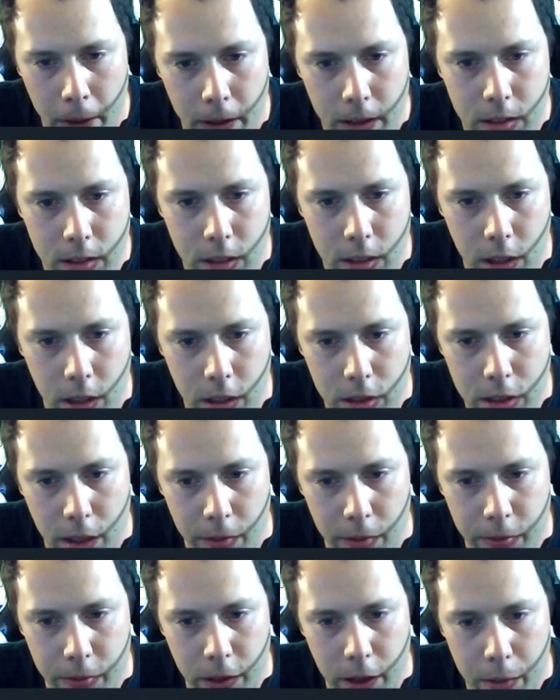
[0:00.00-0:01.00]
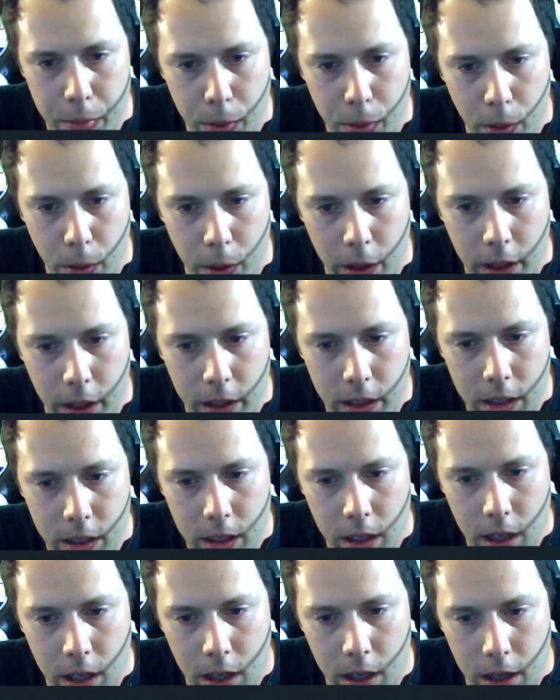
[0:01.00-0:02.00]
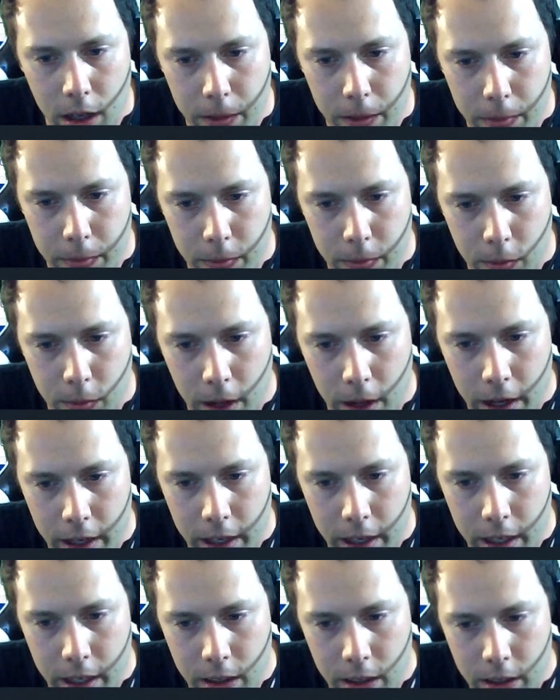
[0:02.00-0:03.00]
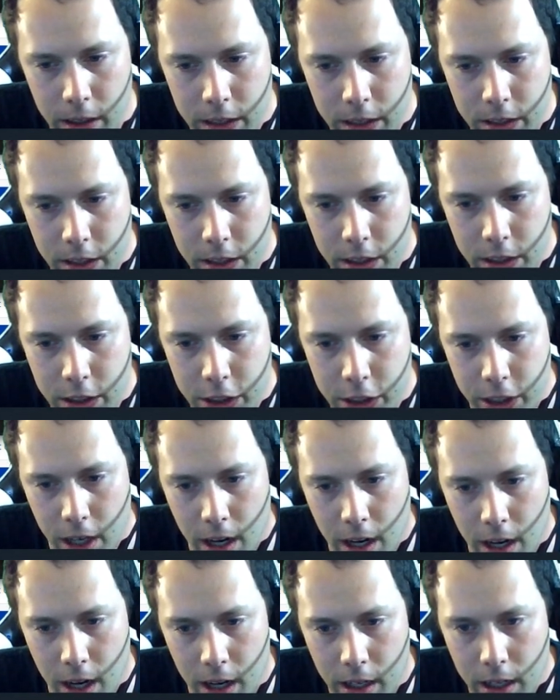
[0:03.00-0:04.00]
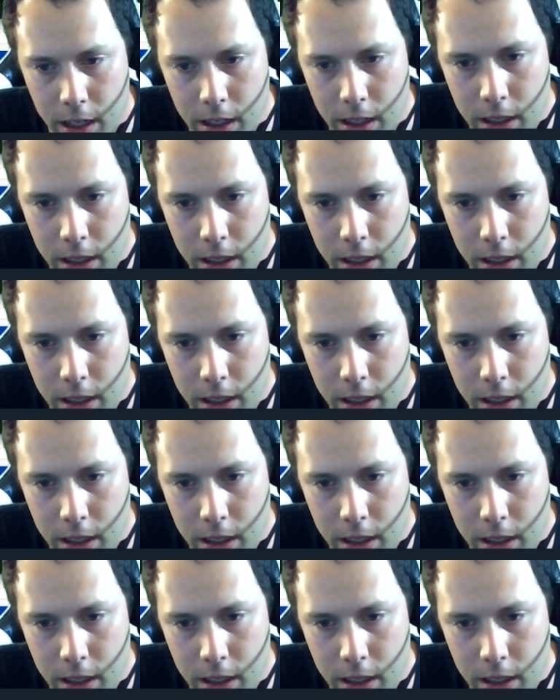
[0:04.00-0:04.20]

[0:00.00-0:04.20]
So there's something very important. Right here is the shock.